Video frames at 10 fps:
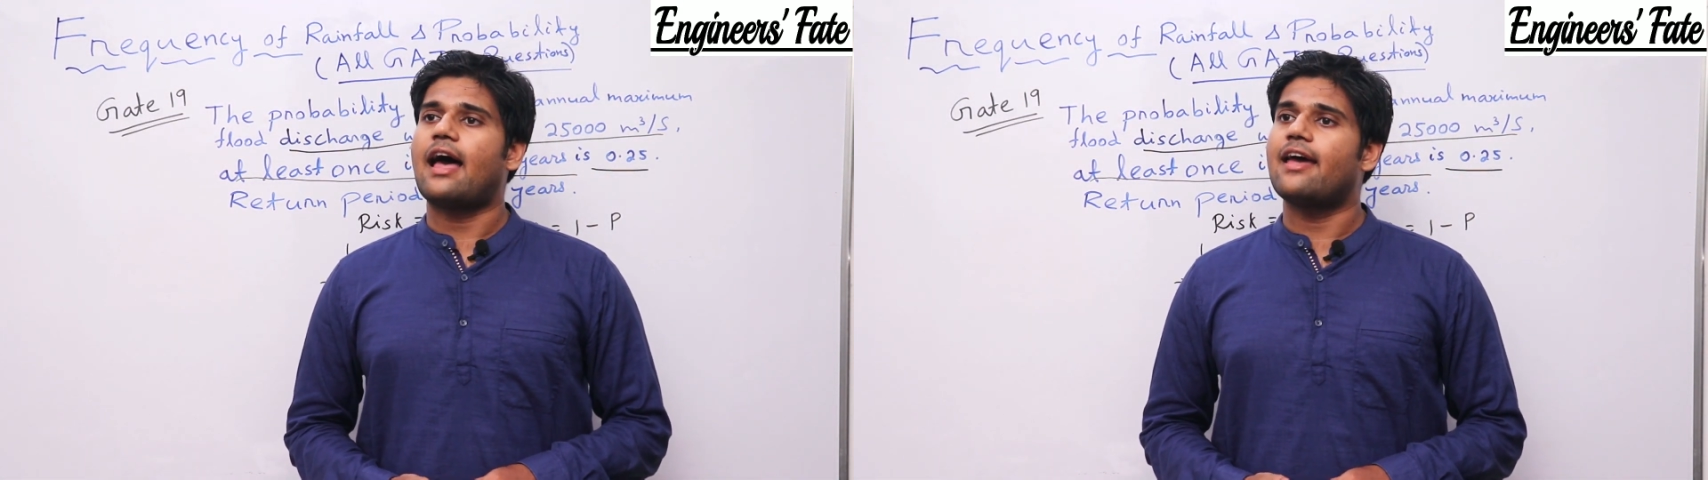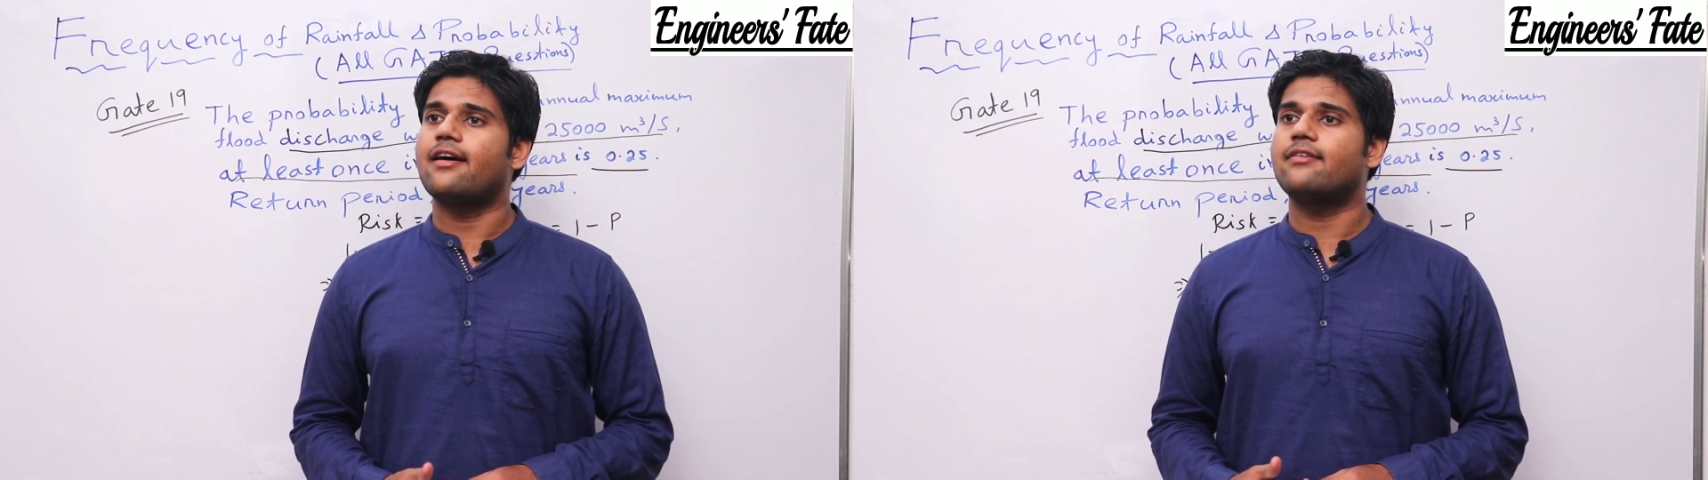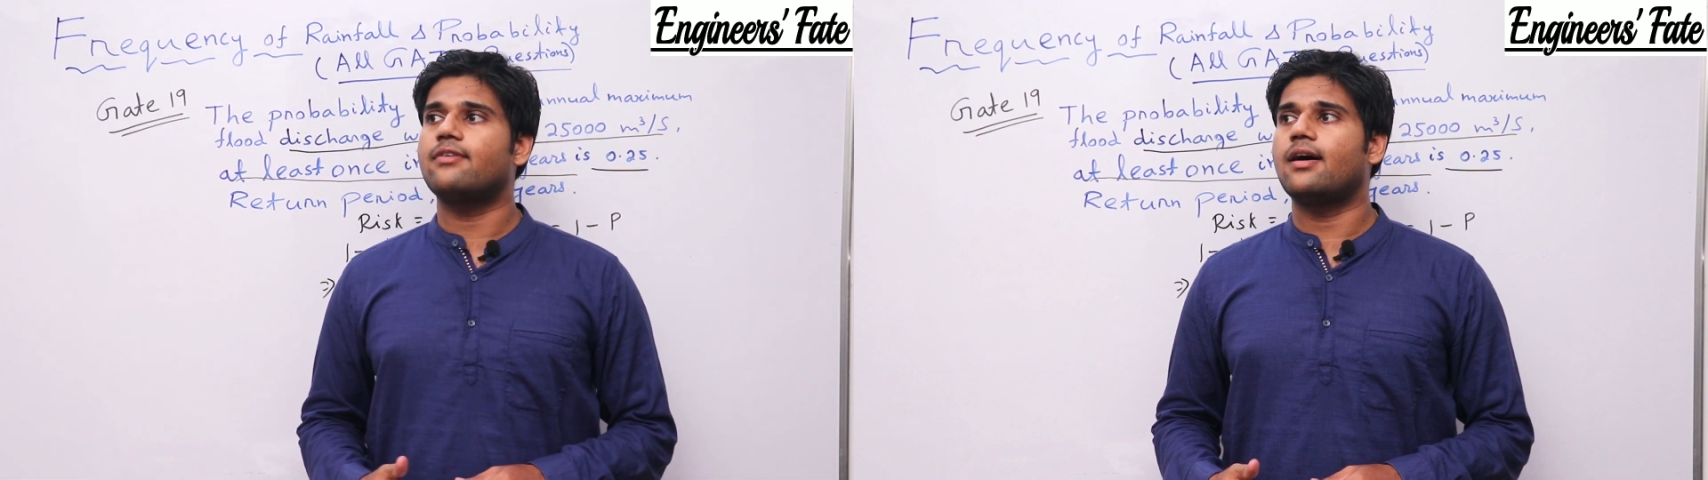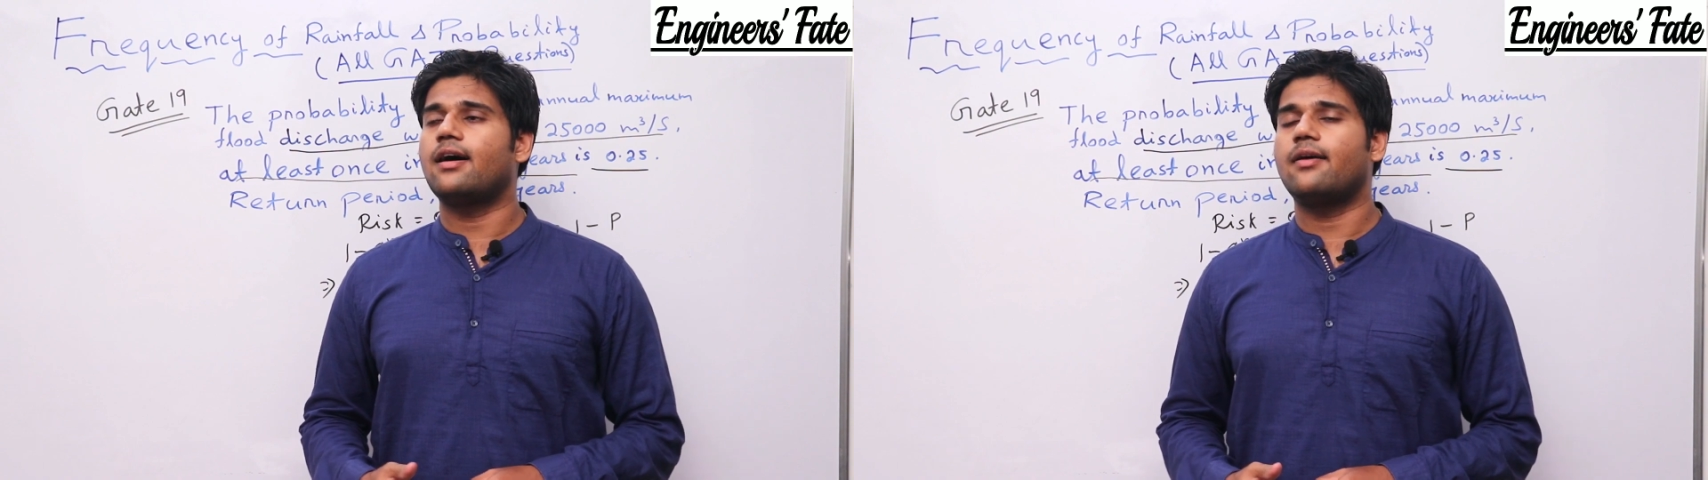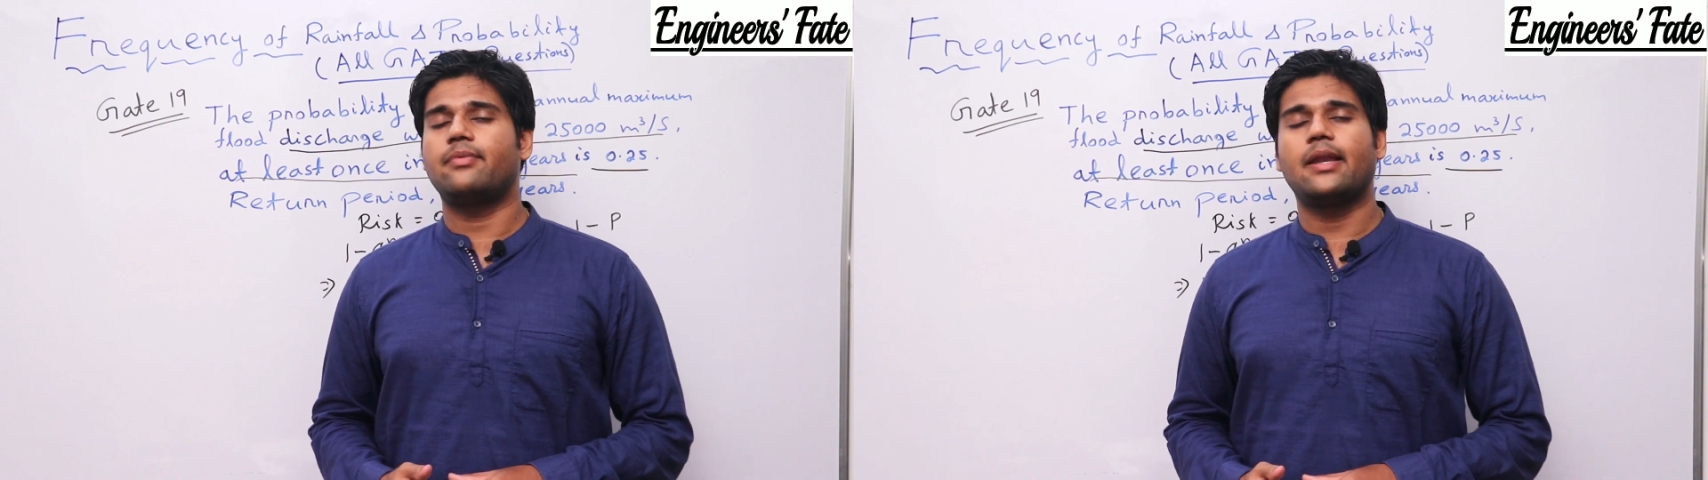I
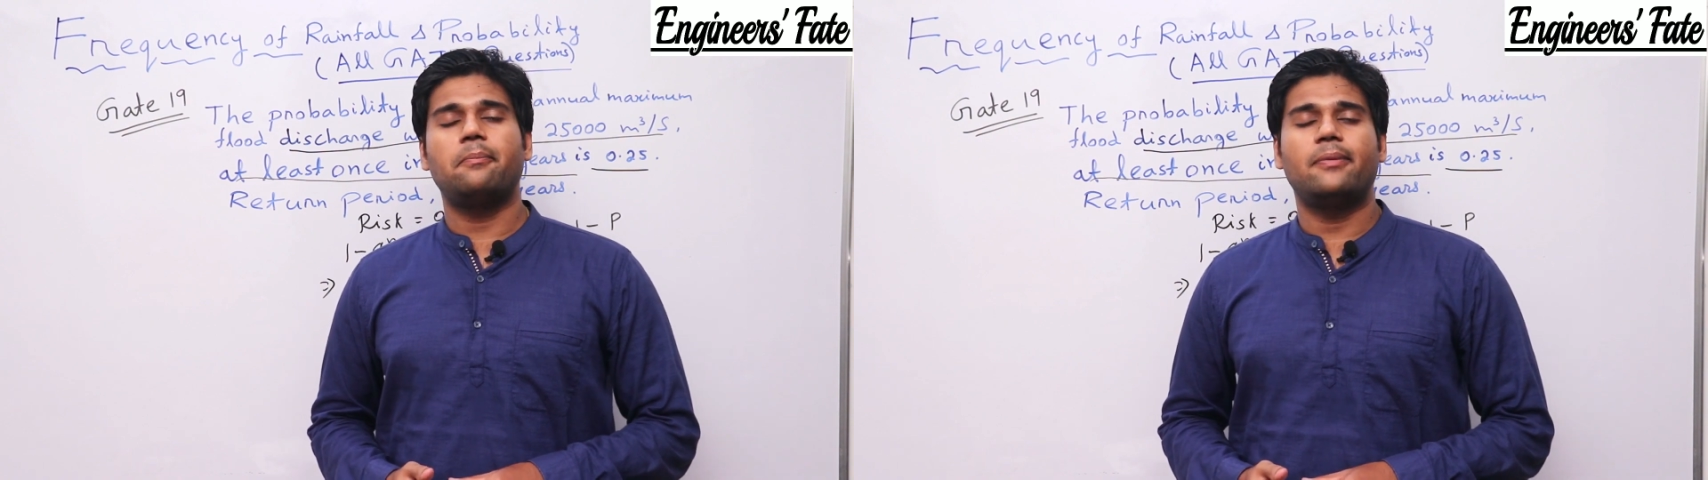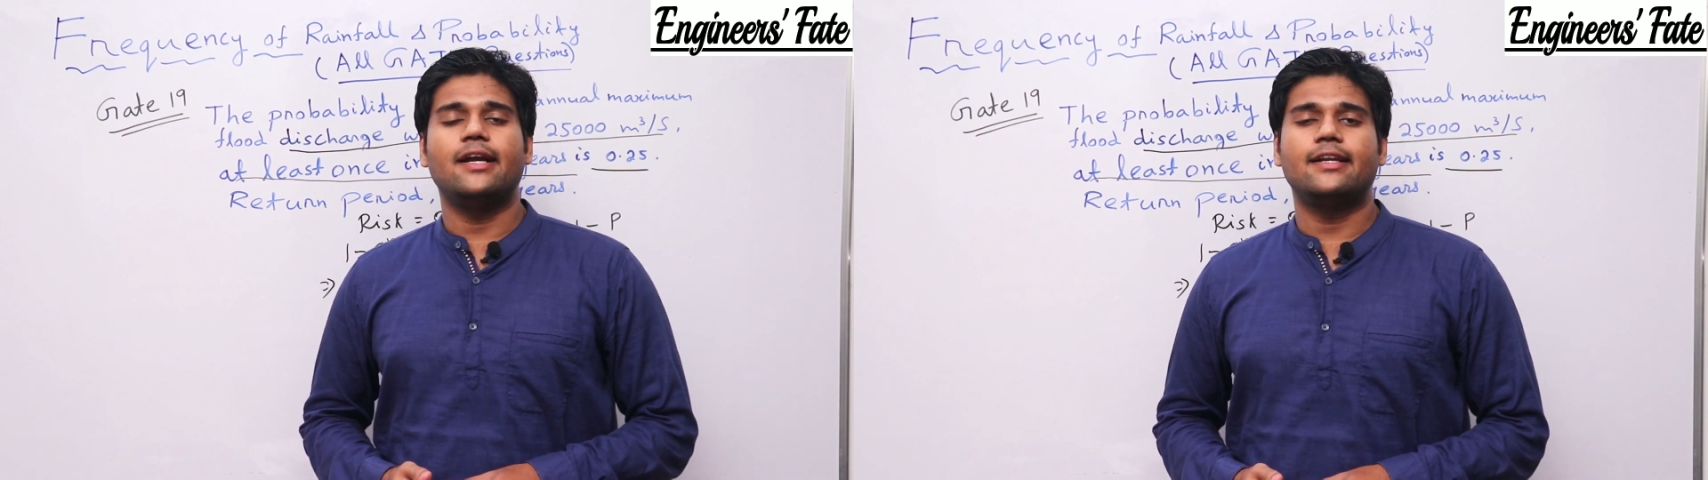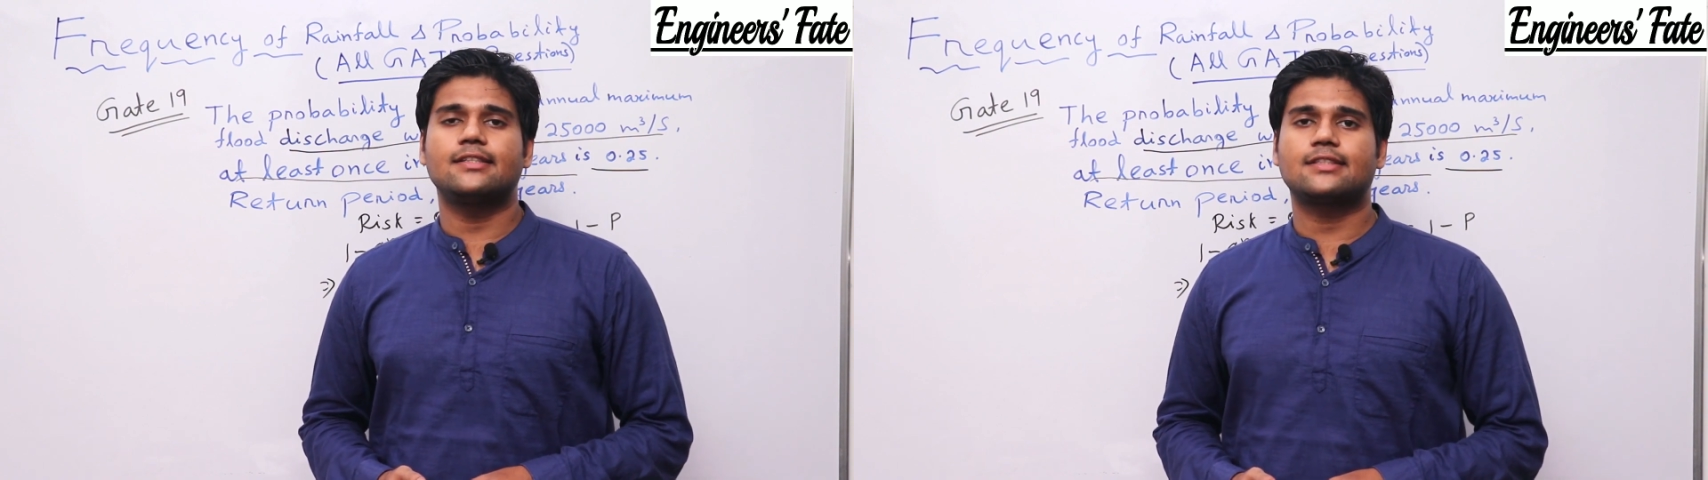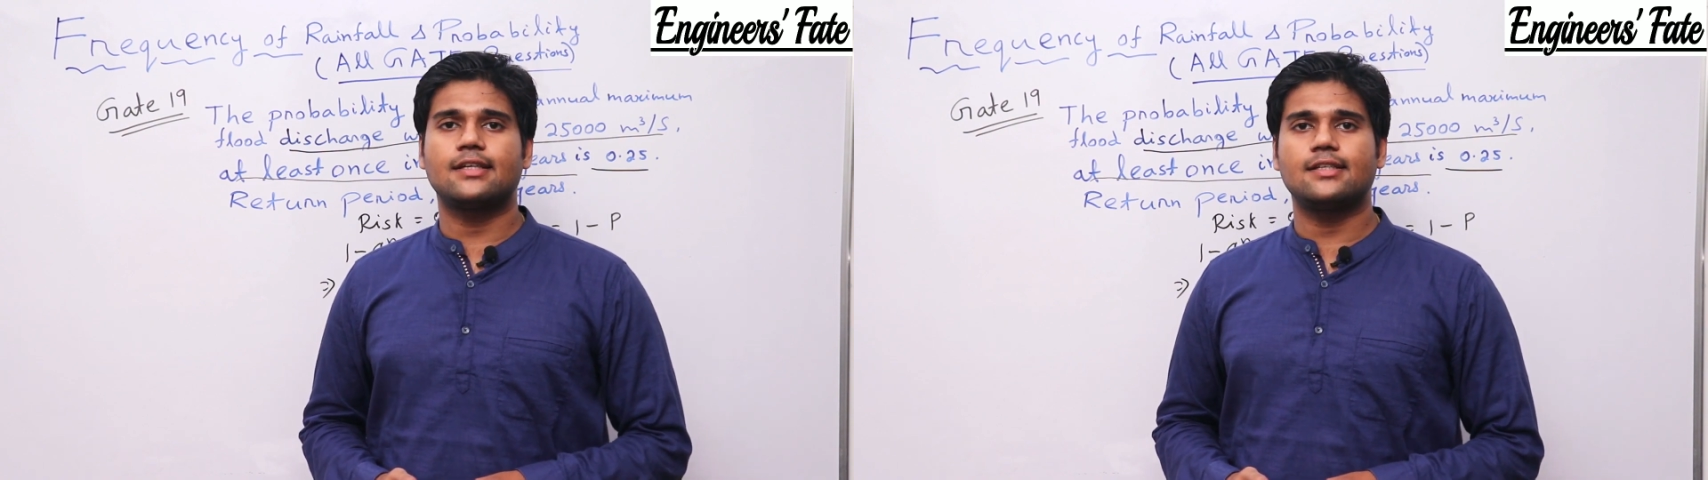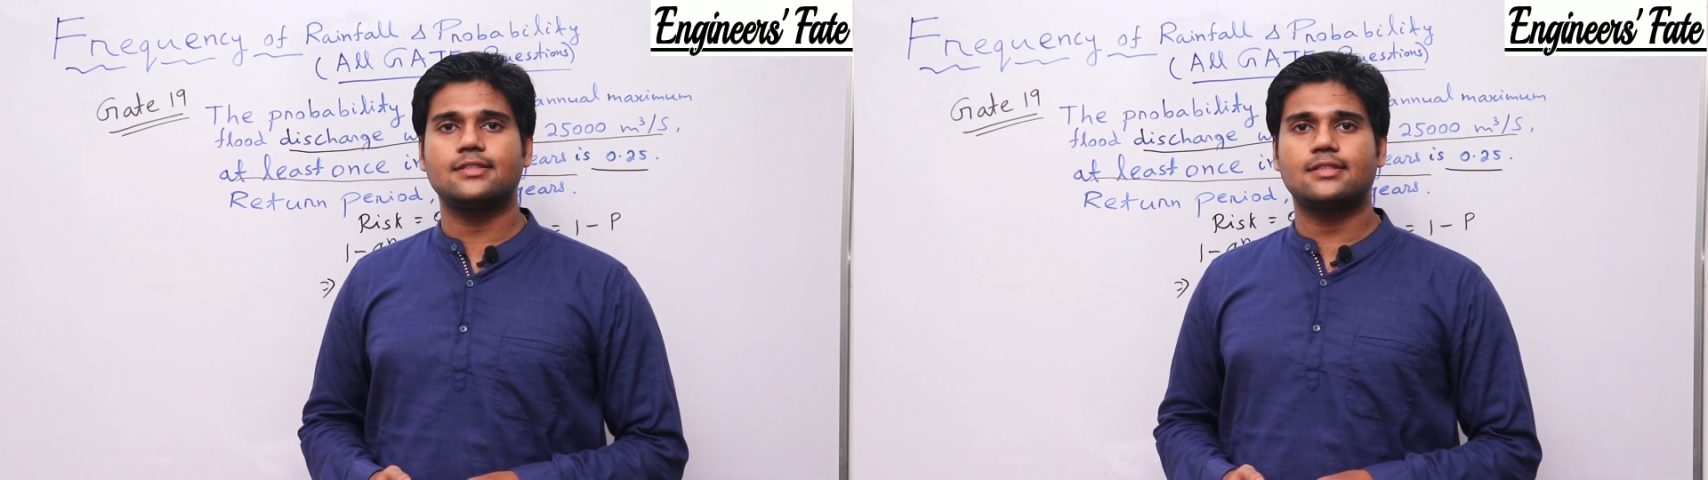have briefly
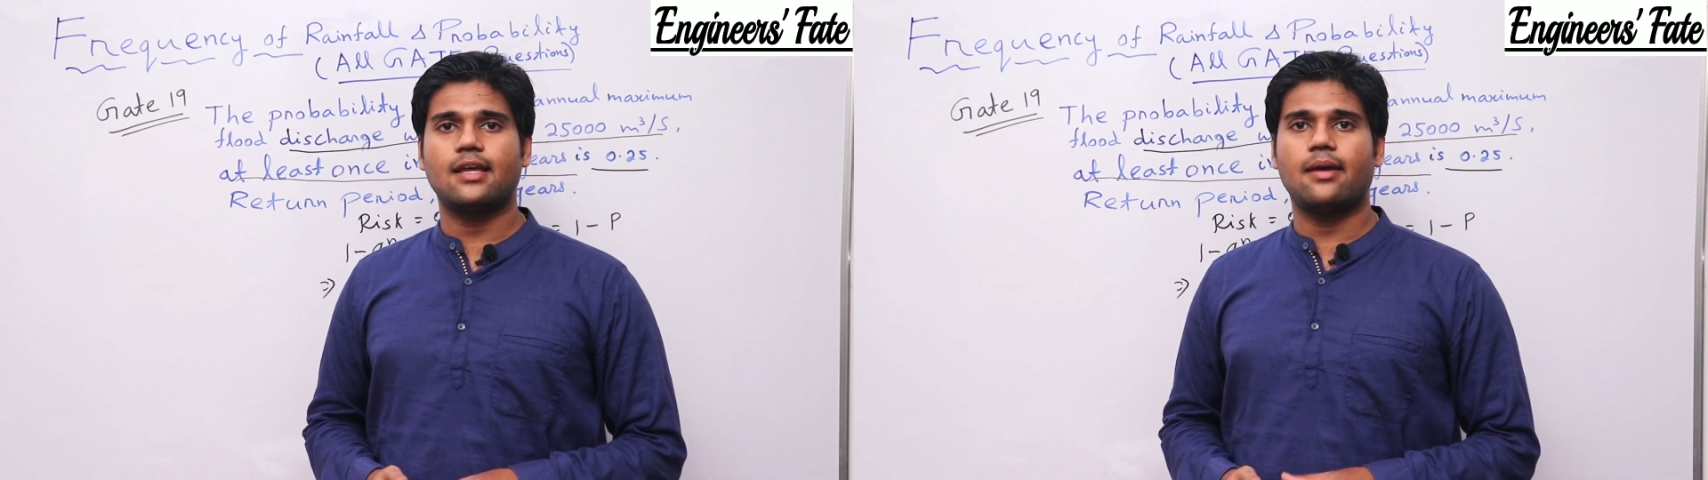discussed